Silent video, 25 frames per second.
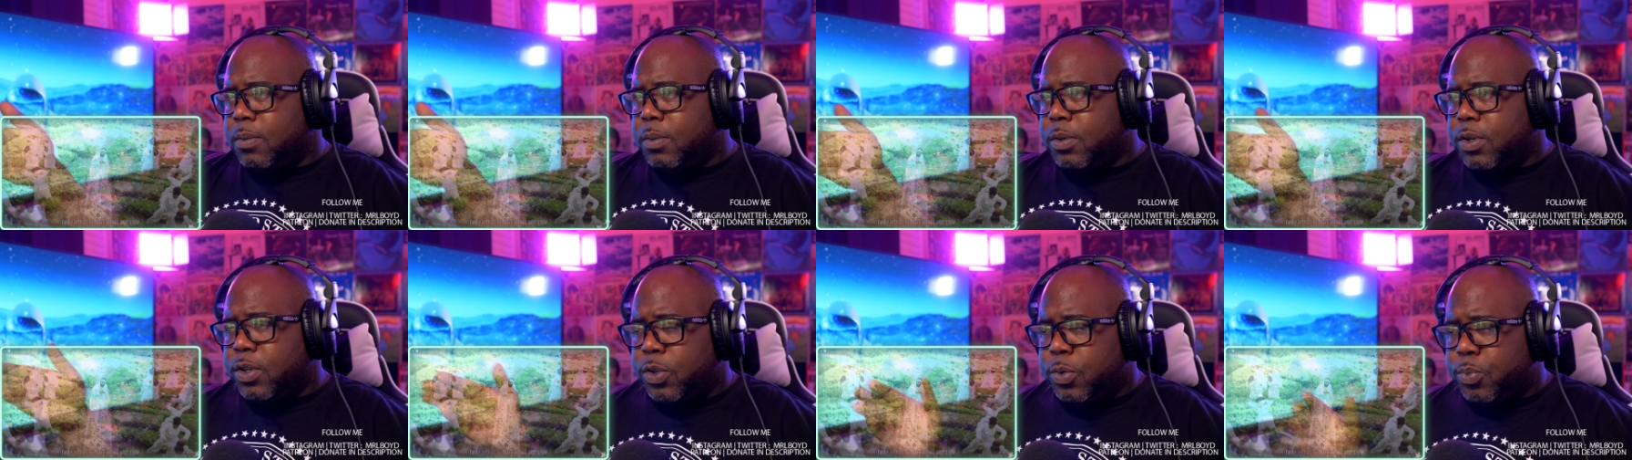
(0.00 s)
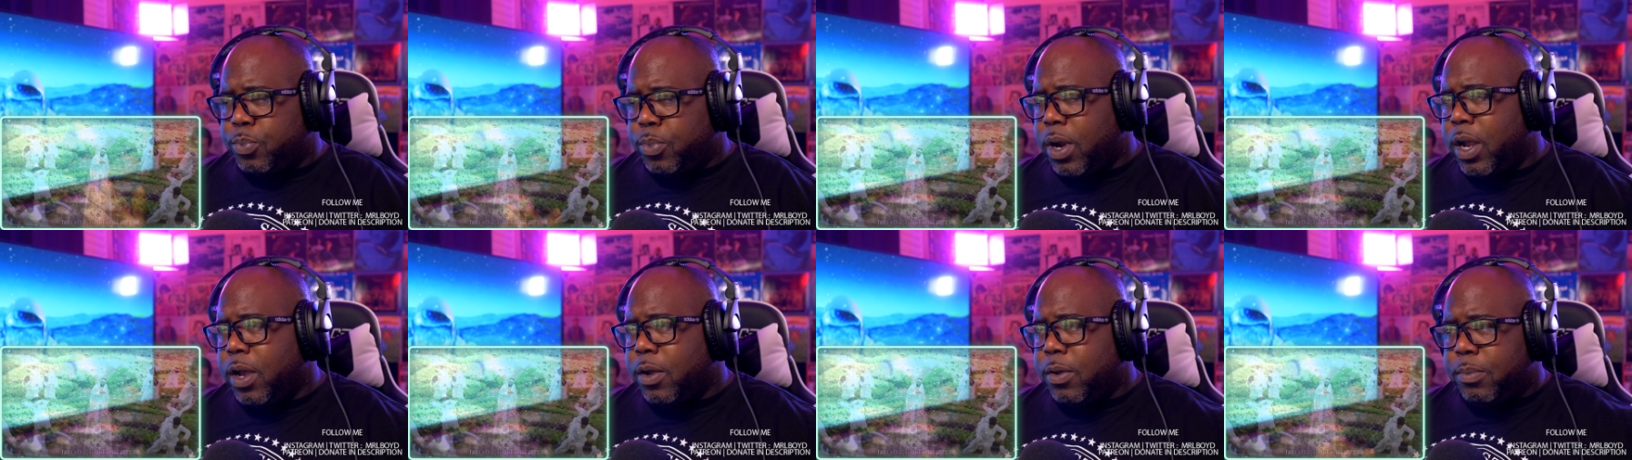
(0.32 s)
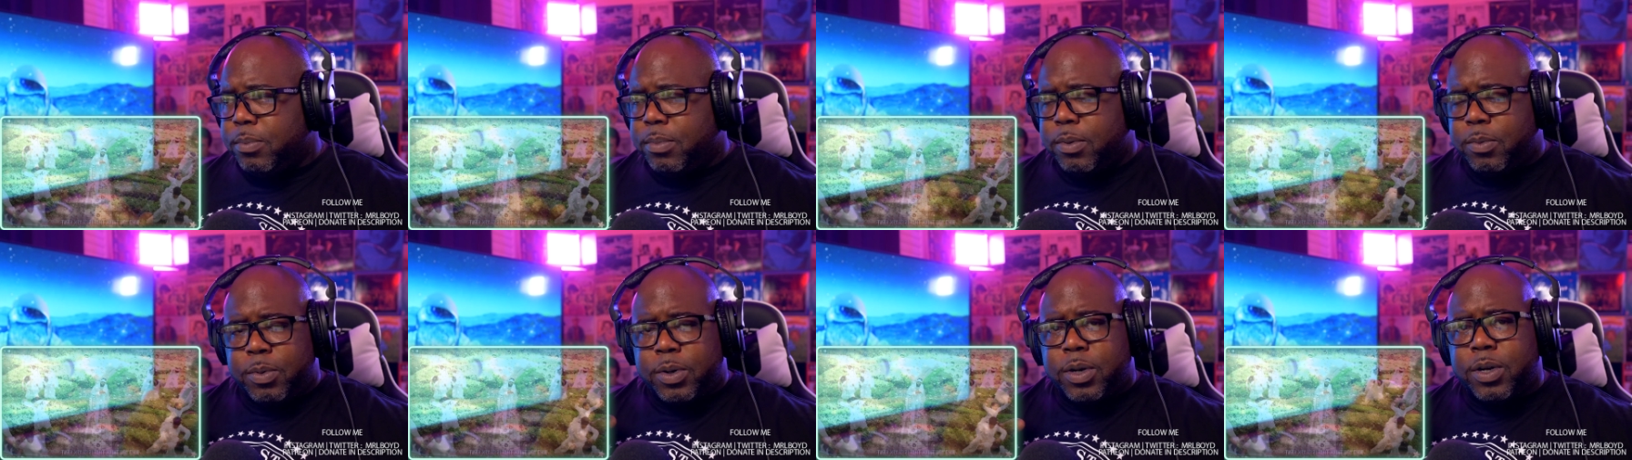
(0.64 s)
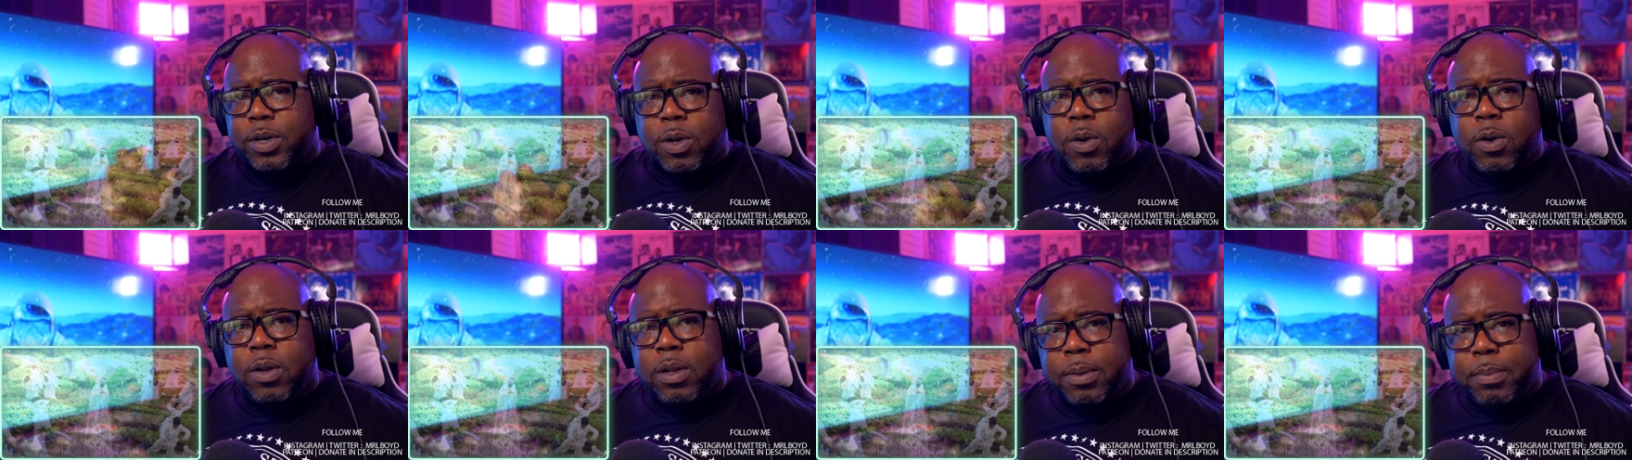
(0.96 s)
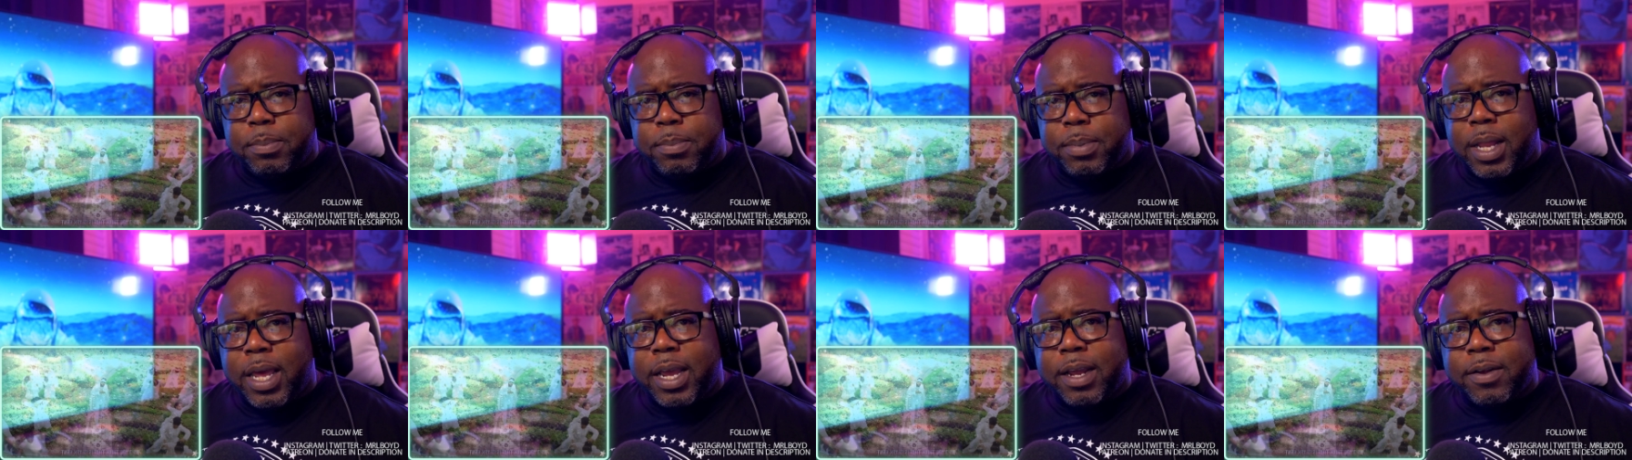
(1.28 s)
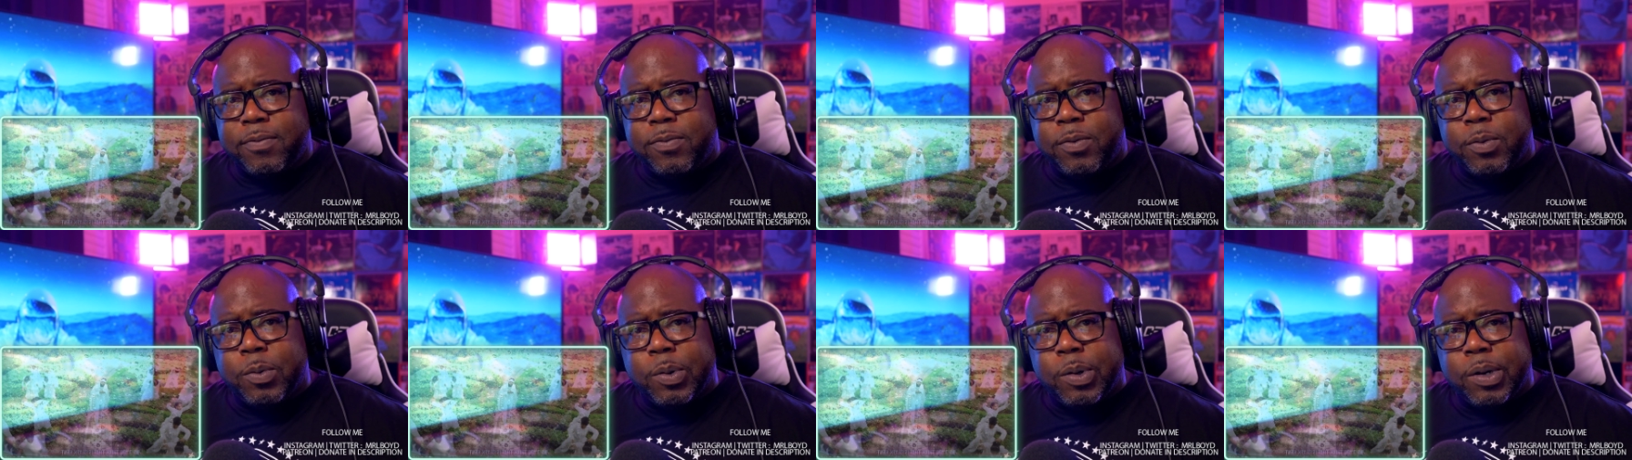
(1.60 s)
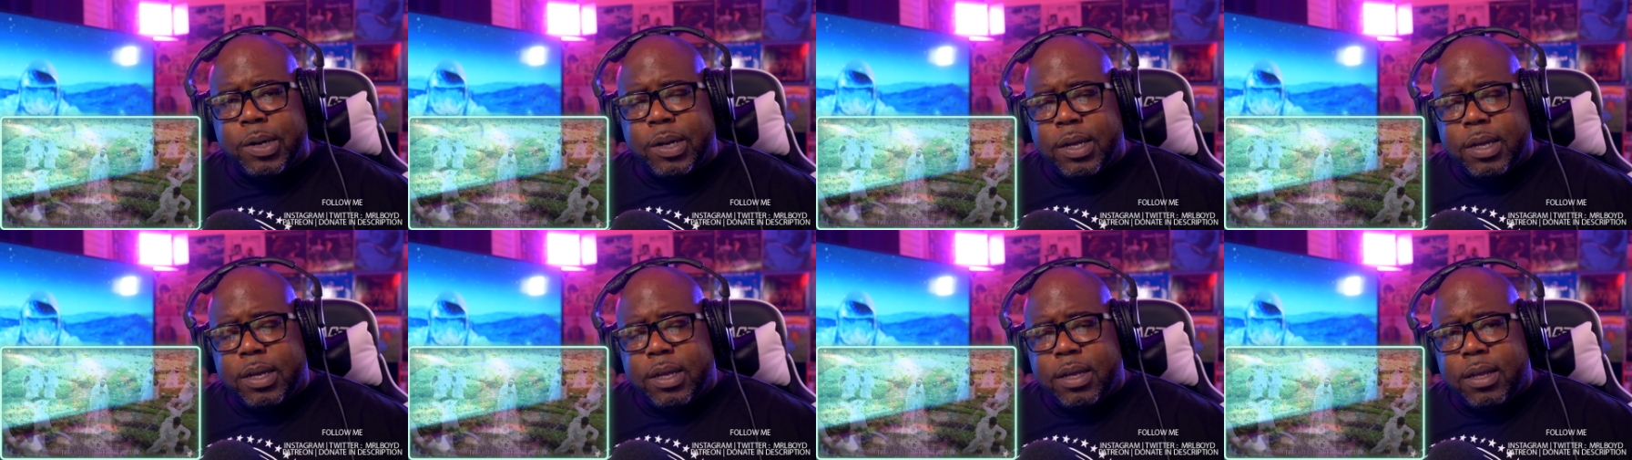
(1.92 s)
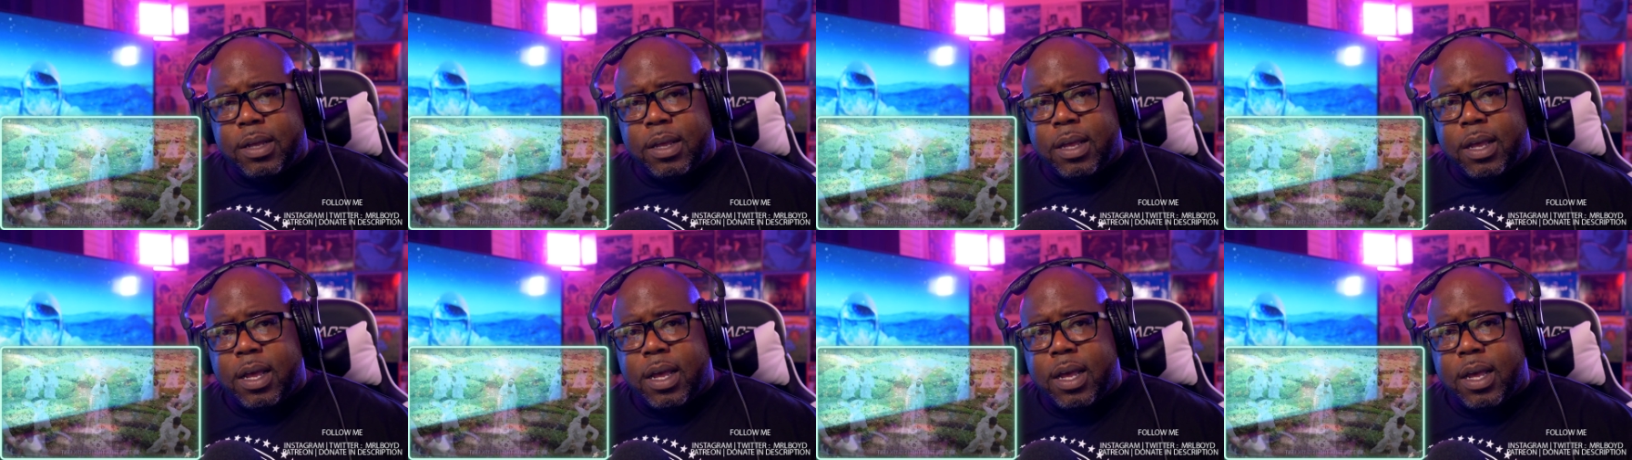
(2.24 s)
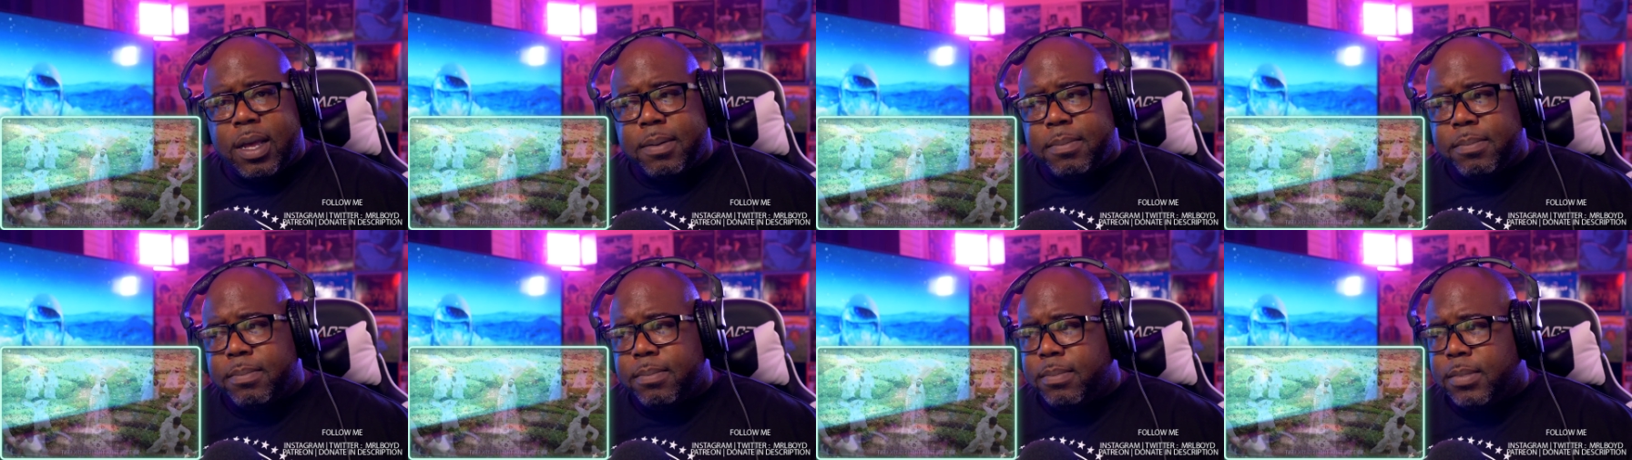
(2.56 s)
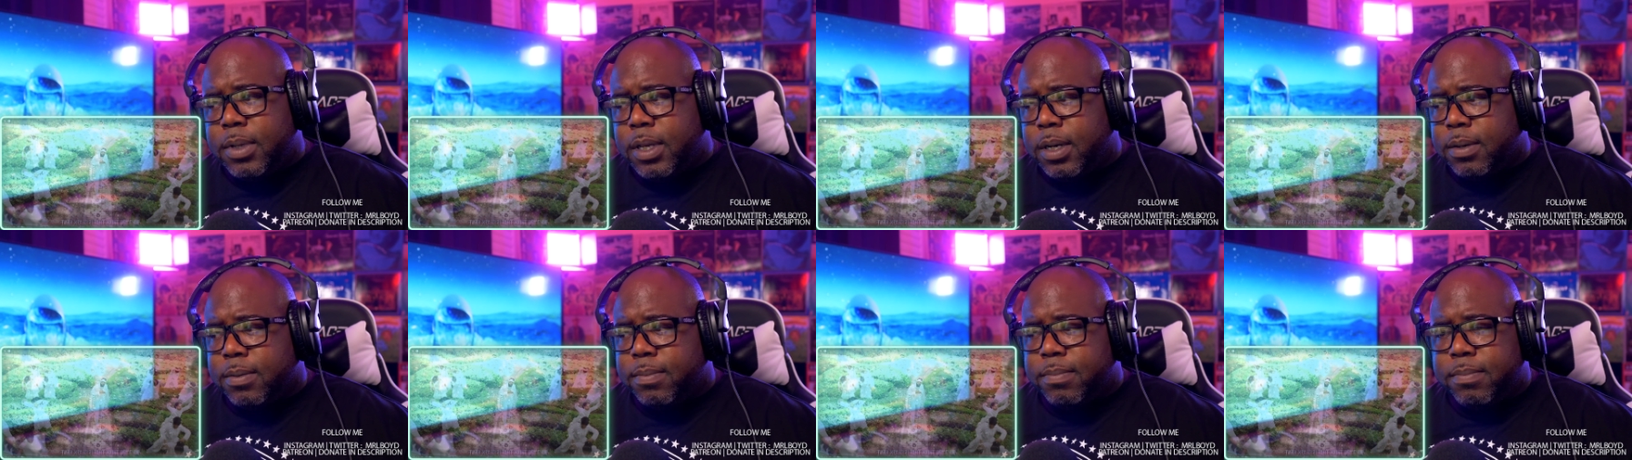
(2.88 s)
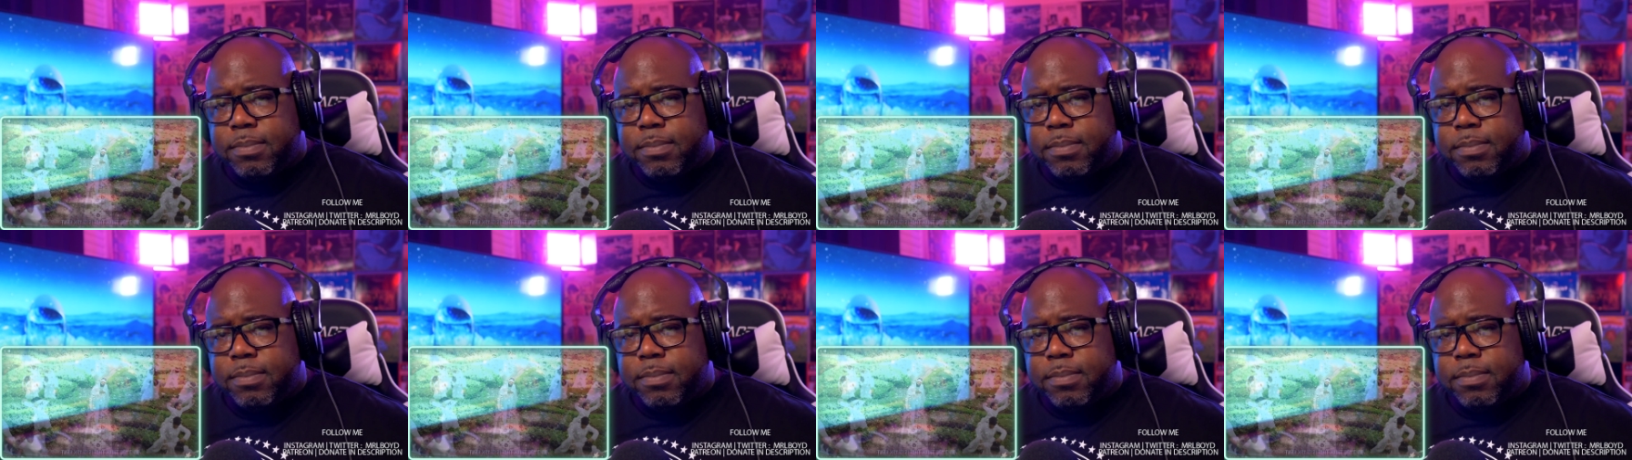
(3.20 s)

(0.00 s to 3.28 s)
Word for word: which is brown, but we're gonna call it black for, um, you know,